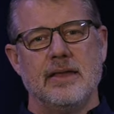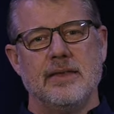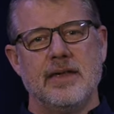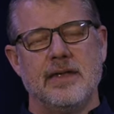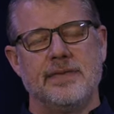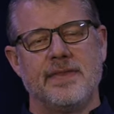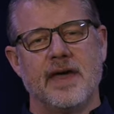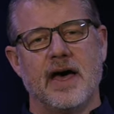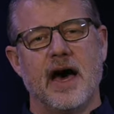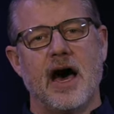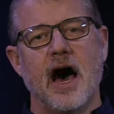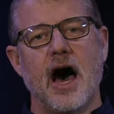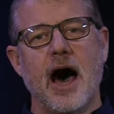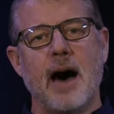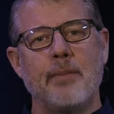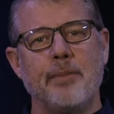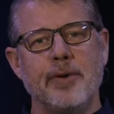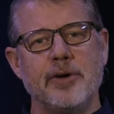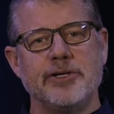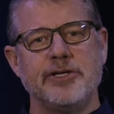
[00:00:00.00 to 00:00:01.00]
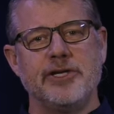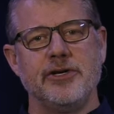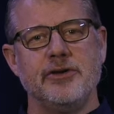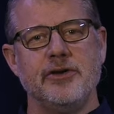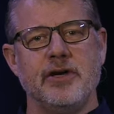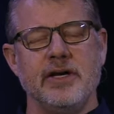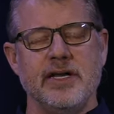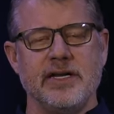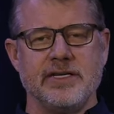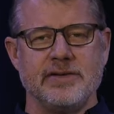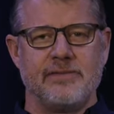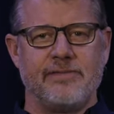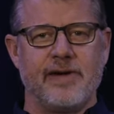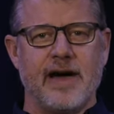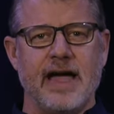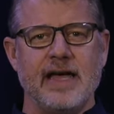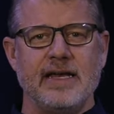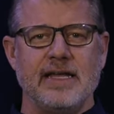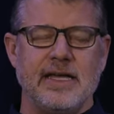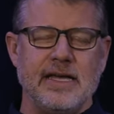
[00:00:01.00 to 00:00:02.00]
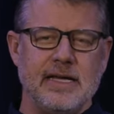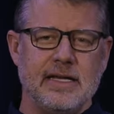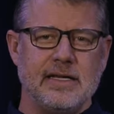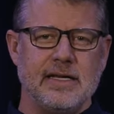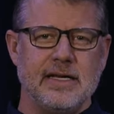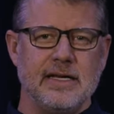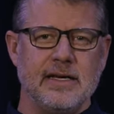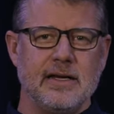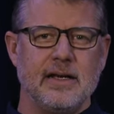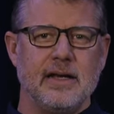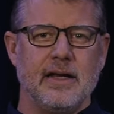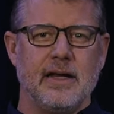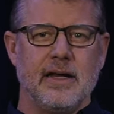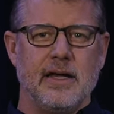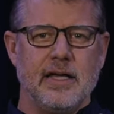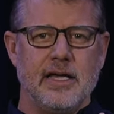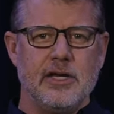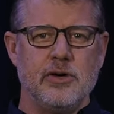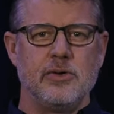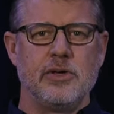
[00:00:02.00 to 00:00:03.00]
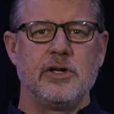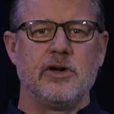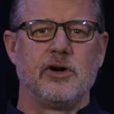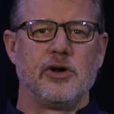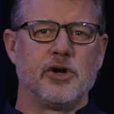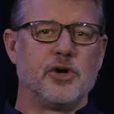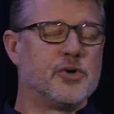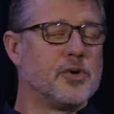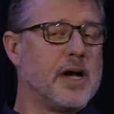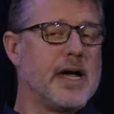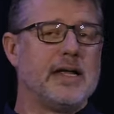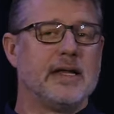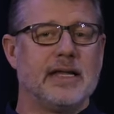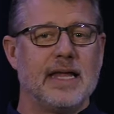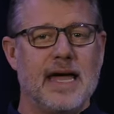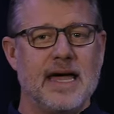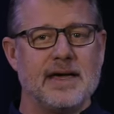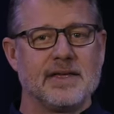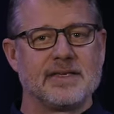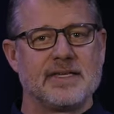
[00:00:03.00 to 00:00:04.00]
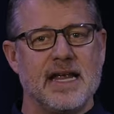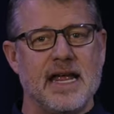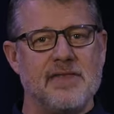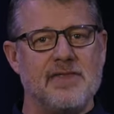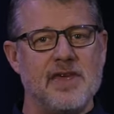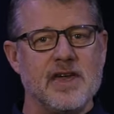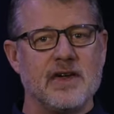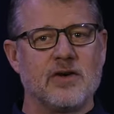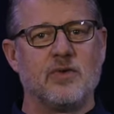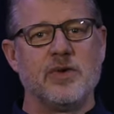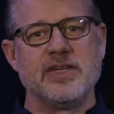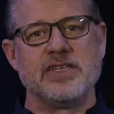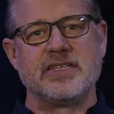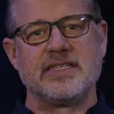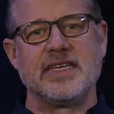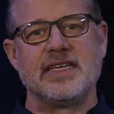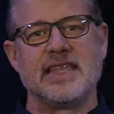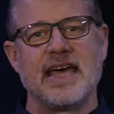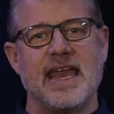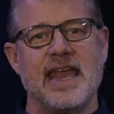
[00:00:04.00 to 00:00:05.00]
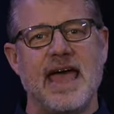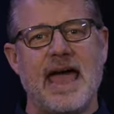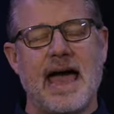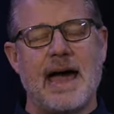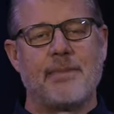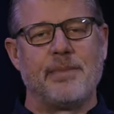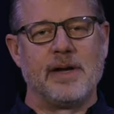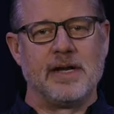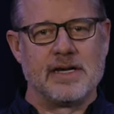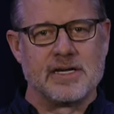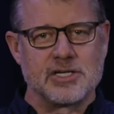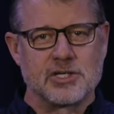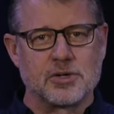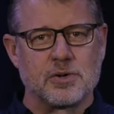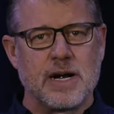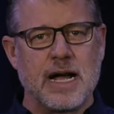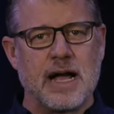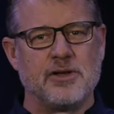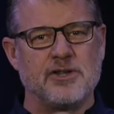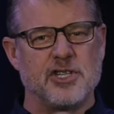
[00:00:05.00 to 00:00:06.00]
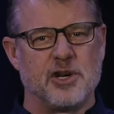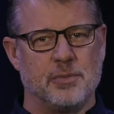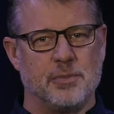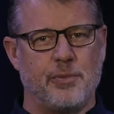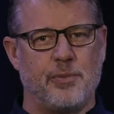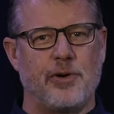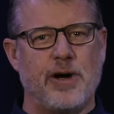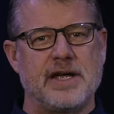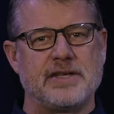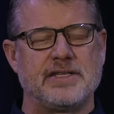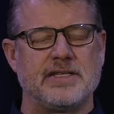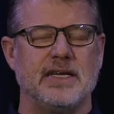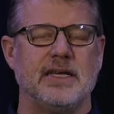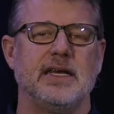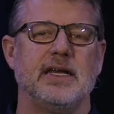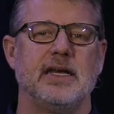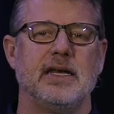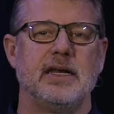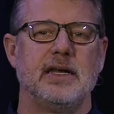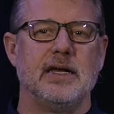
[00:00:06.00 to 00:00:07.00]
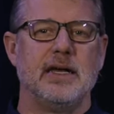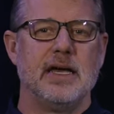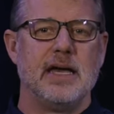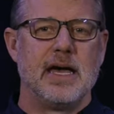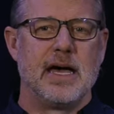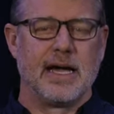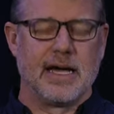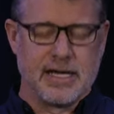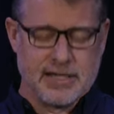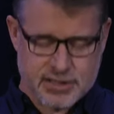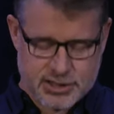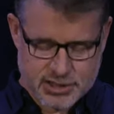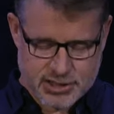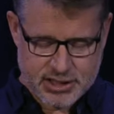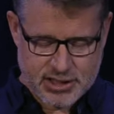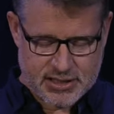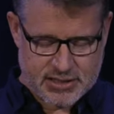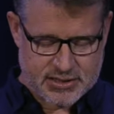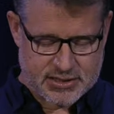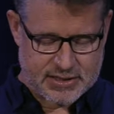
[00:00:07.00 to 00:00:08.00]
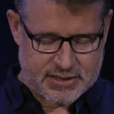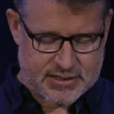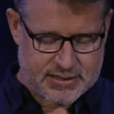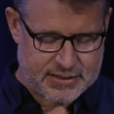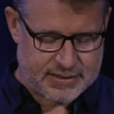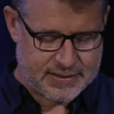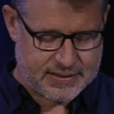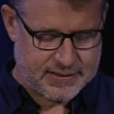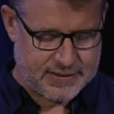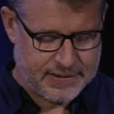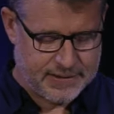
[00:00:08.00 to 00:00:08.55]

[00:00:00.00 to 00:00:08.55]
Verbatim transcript: that the opportunity to find healing, you would go to great lengths. And I think we see that happening as crowds are pressing in against Jesus.